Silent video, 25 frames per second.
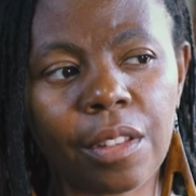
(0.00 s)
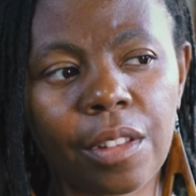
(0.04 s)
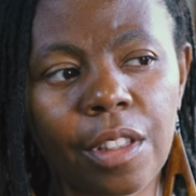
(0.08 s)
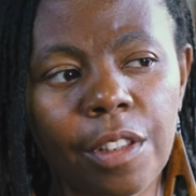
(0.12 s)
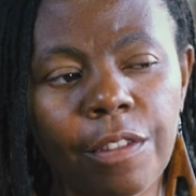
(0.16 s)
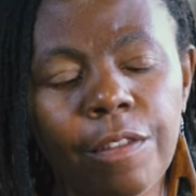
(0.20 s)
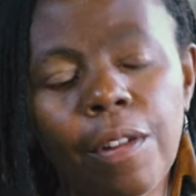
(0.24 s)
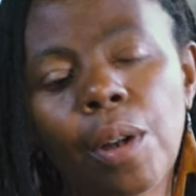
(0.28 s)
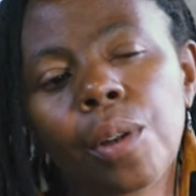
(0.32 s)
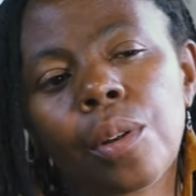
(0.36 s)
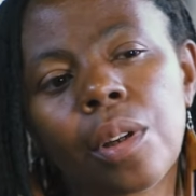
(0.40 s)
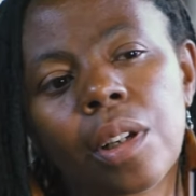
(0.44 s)

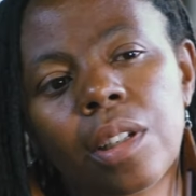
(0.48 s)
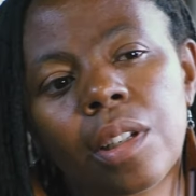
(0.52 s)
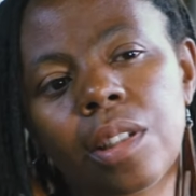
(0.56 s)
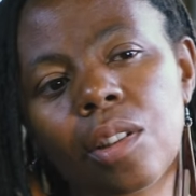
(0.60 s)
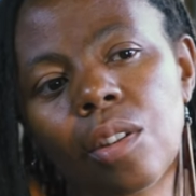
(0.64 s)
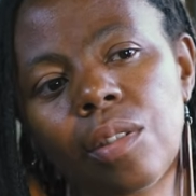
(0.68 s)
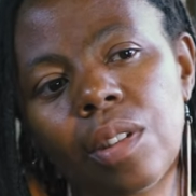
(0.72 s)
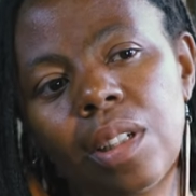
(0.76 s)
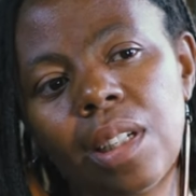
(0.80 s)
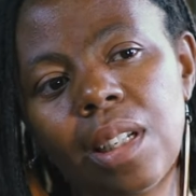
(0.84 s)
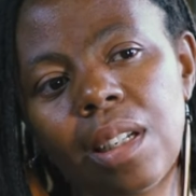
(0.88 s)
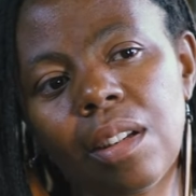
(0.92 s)
The focus
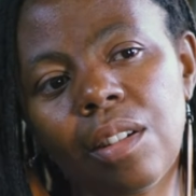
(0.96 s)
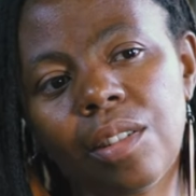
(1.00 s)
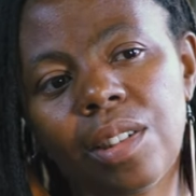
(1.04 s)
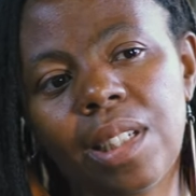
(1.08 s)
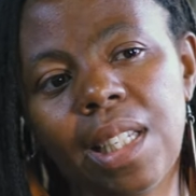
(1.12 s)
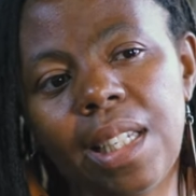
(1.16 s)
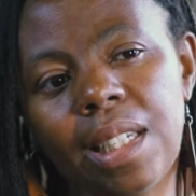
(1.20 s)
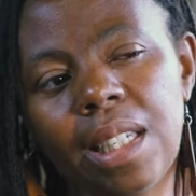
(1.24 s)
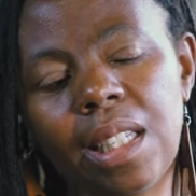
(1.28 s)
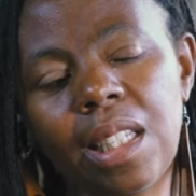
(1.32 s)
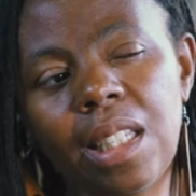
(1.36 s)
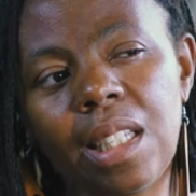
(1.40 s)
on, on
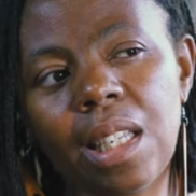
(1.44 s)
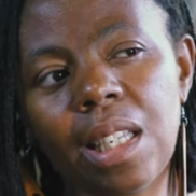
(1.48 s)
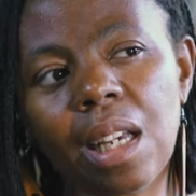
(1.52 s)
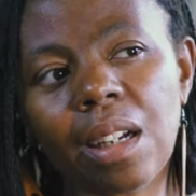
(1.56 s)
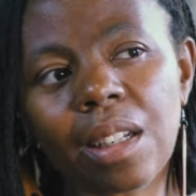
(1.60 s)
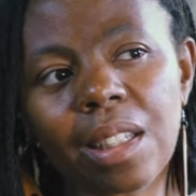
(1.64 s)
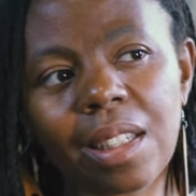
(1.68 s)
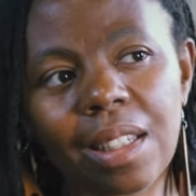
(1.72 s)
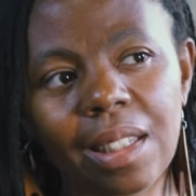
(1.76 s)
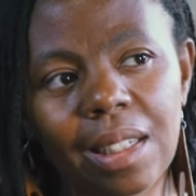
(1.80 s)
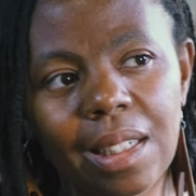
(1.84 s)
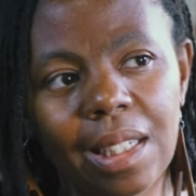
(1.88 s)
needing
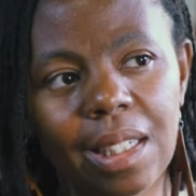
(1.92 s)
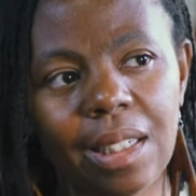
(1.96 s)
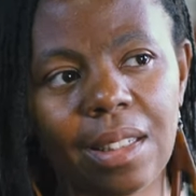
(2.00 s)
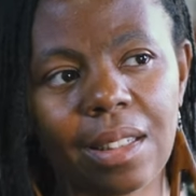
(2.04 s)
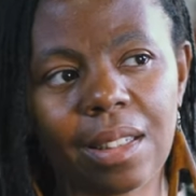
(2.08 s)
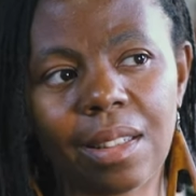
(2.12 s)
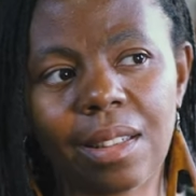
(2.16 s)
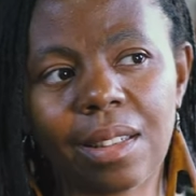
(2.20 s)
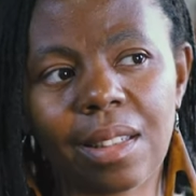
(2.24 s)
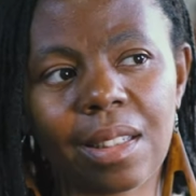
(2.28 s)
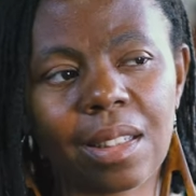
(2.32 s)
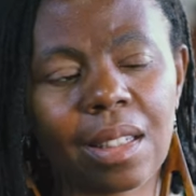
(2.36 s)
younger
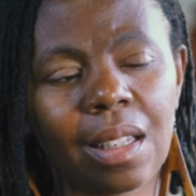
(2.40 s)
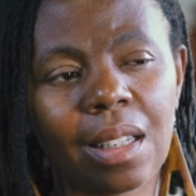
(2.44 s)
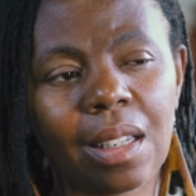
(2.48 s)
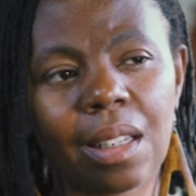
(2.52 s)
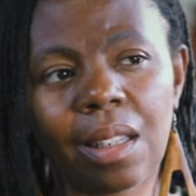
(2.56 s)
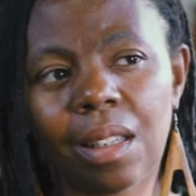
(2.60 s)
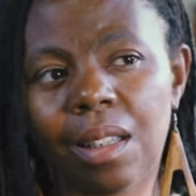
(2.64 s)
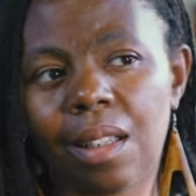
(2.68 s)
leaders,